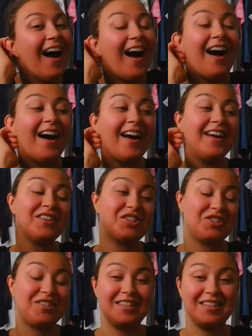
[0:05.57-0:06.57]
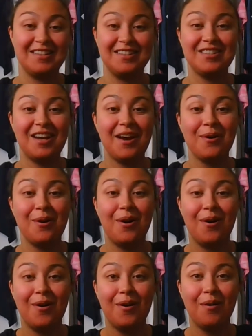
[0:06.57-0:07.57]
I just did an entire
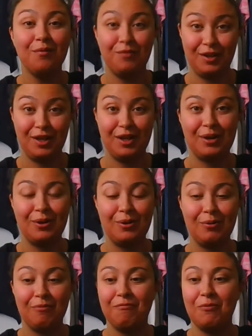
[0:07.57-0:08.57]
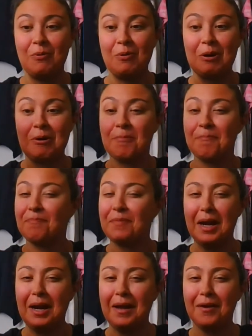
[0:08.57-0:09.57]
haul video for,
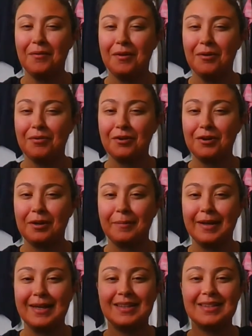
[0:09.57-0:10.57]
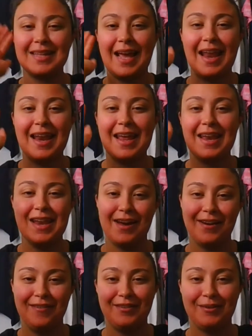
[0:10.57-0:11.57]
I don't know, 30 minutes and
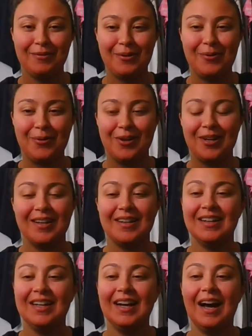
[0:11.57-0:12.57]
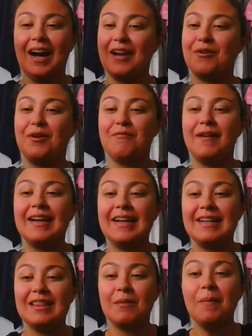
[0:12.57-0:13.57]
none of it recorded. I don't know if I didn't
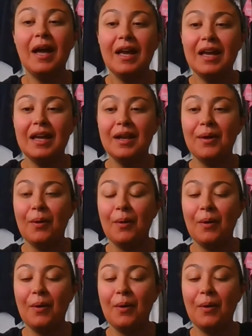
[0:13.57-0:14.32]
hit the button